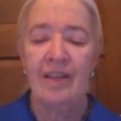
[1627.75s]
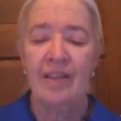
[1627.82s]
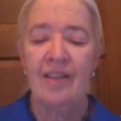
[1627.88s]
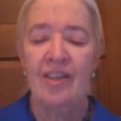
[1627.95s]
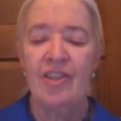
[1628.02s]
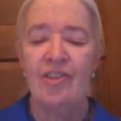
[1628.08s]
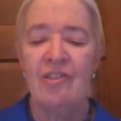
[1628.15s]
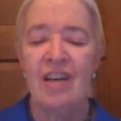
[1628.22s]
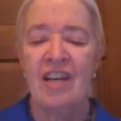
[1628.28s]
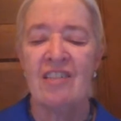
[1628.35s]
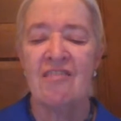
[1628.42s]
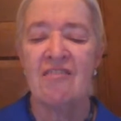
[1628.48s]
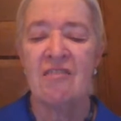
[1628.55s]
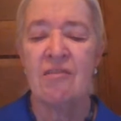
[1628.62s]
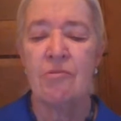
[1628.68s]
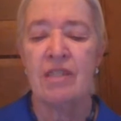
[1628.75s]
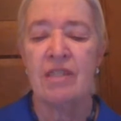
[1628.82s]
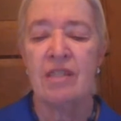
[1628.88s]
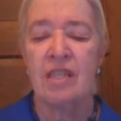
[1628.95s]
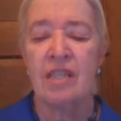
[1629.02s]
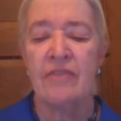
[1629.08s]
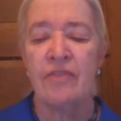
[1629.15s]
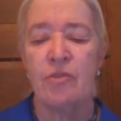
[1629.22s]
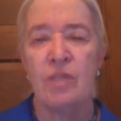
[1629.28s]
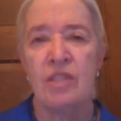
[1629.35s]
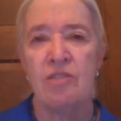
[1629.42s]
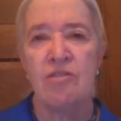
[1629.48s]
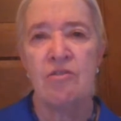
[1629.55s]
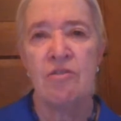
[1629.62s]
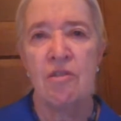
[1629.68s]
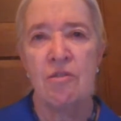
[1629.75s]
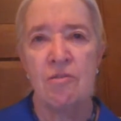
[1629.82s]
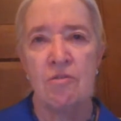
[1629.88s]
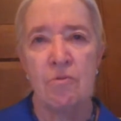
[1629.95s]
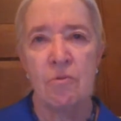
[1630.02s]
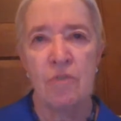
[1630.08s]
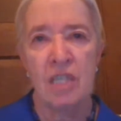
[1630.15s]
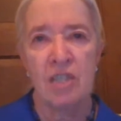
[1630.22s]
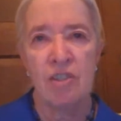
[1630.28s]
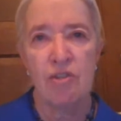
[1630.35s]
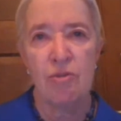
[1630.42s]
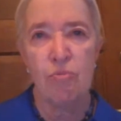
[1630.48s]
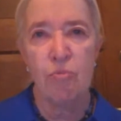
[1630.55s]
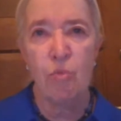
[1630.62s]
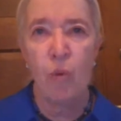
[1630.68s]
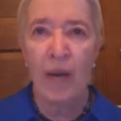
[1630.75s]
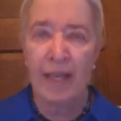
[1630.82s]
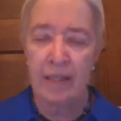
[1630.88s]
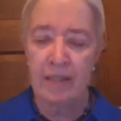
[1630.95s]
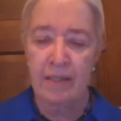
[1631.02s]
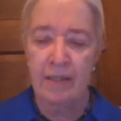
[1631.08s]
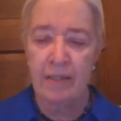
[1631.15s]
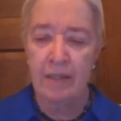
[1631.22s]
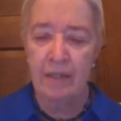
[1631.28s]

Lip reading: you're not knowing that I've always known why you went.